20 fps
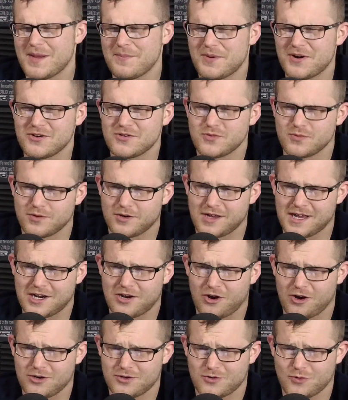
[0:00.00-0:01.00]
my parents were like
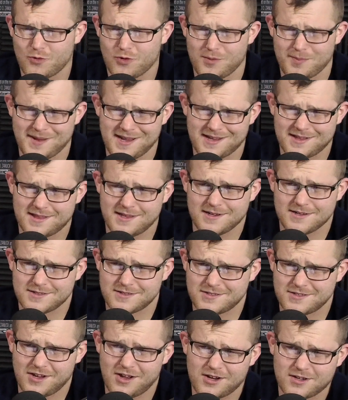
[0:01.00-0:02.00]
hardcore back then. It
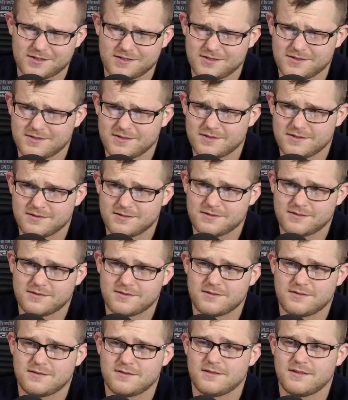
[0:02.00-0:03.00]
sucked. Yeah,
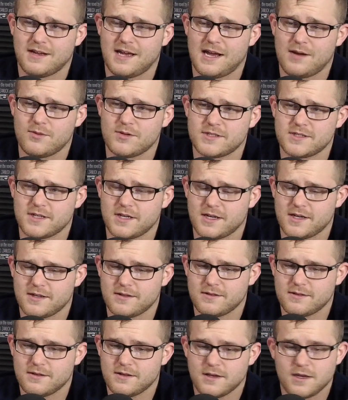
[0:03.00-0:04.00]
what were they protecting was, uh, you
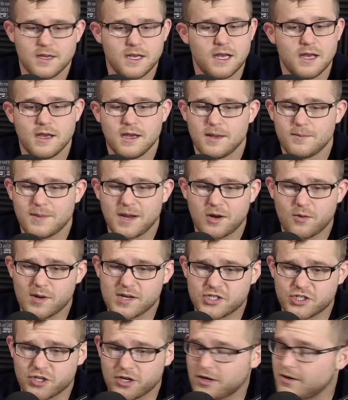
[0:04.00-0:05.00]
from? I'm not
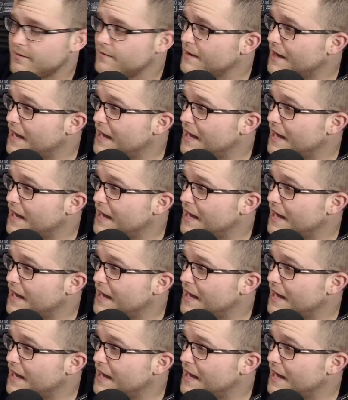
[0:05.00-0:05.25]
quite sure.